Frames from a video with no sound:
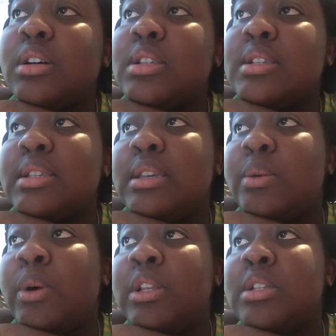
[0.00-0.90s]
to see
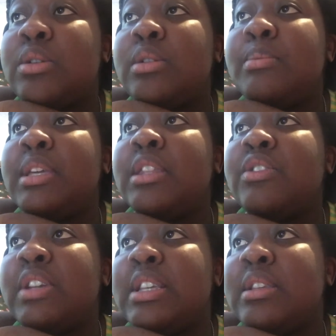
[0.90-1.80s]
what could be the
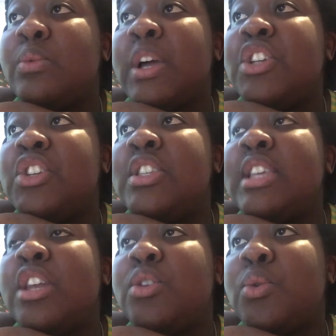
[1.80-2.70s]
reason why she
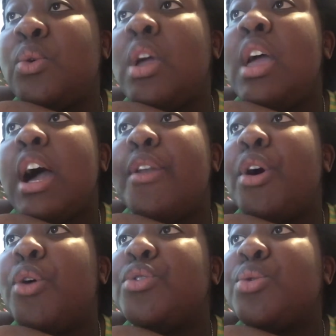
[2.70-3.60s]
said no and
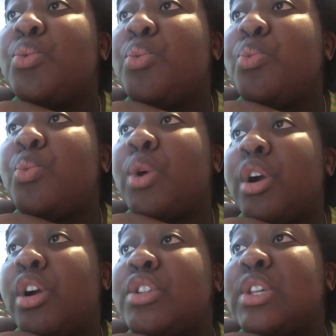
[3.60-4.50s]
how to
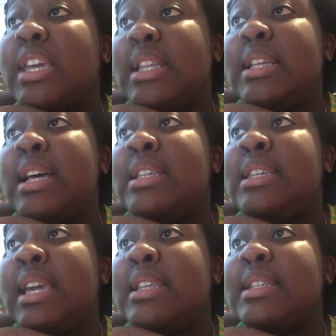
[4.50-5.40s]
work to get a
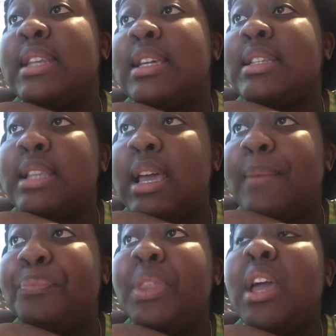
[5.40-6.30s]
yes next
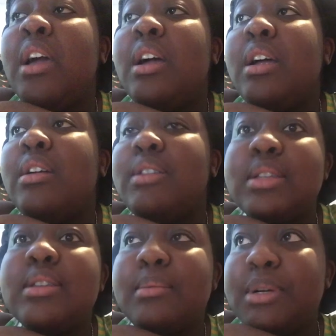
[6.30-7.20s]
time.
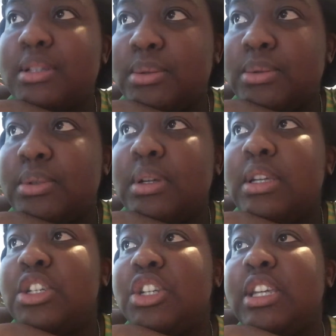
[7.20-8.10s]
Reason number 2,
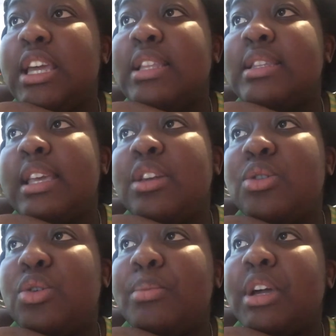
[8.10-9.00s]
she can say
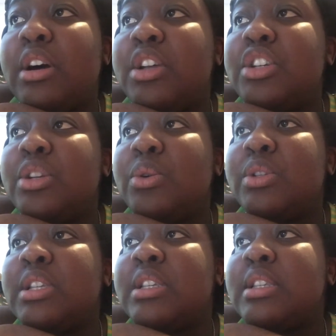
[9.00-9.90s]
no because she
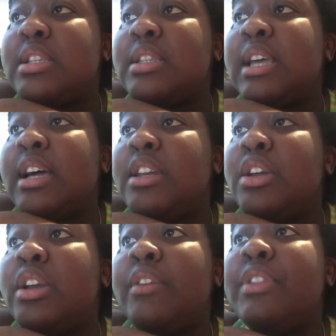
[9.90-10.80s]
noticed that
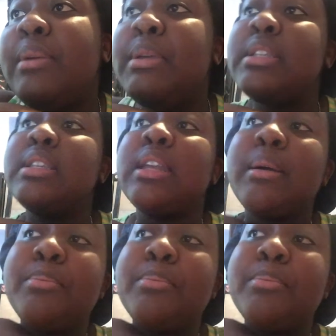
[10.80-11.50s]
none of them is in a